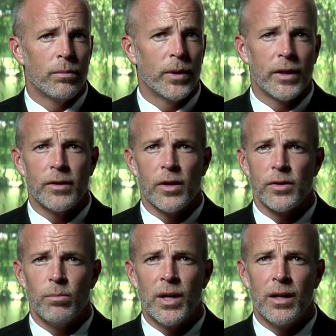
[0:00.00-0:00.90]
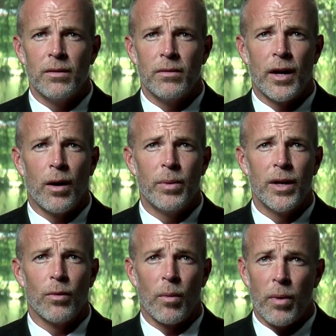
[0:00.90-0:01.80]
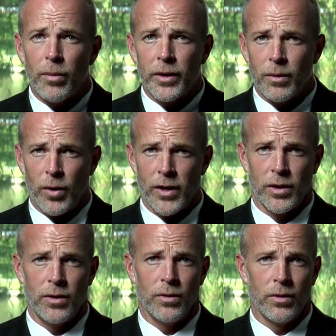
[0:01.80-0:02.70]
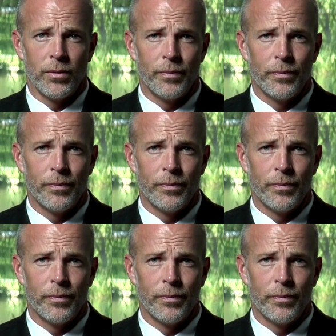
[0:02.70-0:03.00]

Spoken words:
But that doesn't mean that I'll be a Republican prosecutor.